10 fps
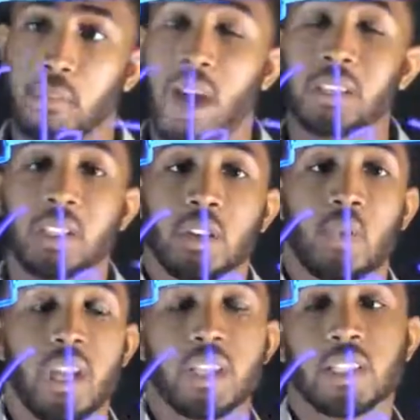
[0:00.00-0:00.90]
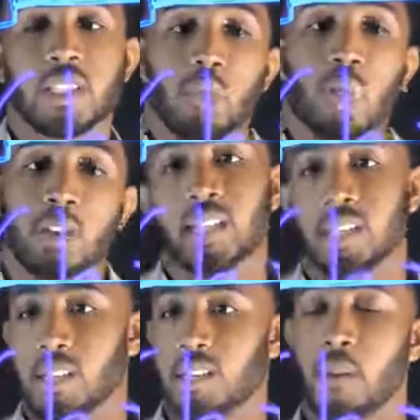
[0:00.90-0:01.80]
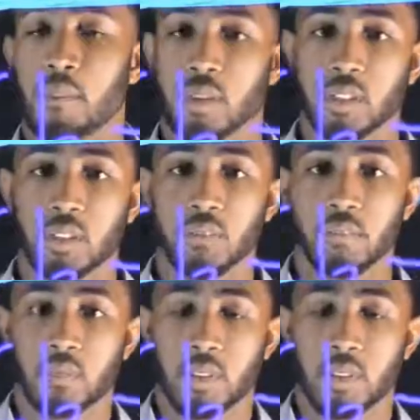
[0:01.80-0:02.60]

balancing equations is actually the numbers. The